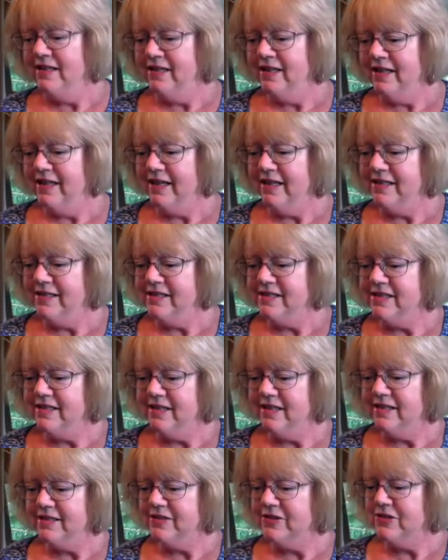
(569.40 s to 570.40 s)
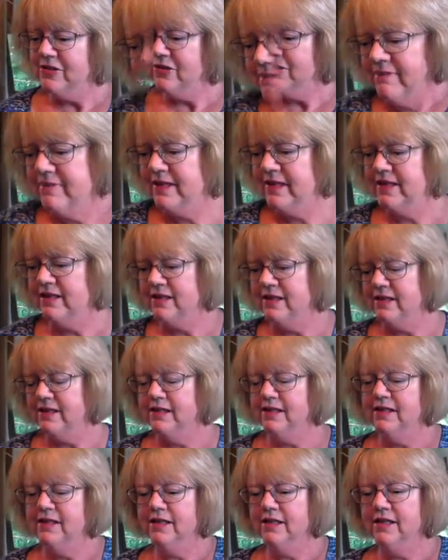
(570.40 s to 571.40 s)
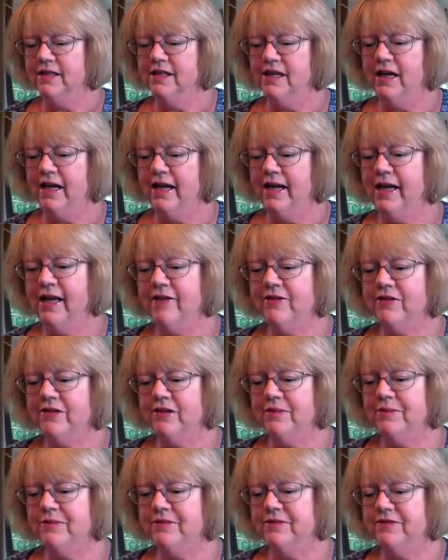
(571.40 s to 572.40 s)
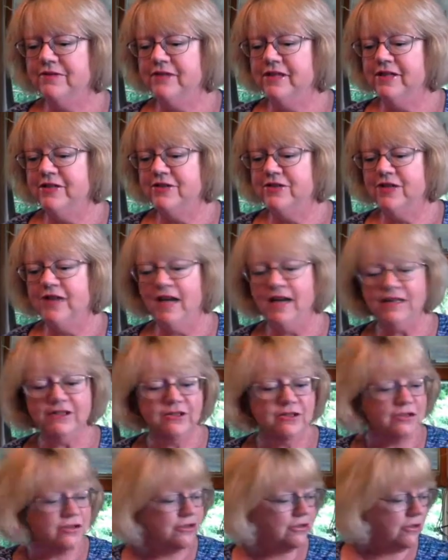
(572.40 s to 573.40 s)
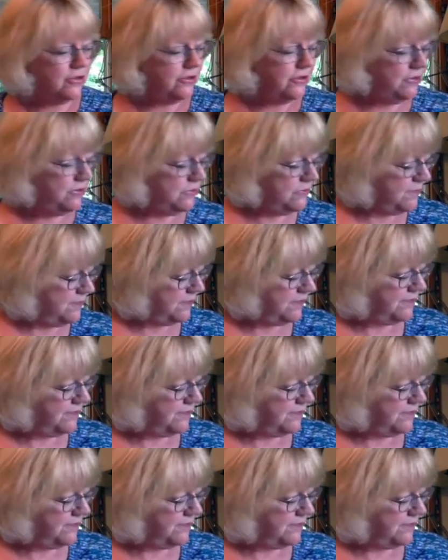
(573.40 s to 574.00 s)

And so let's see. I have a couple of finished socks to show you.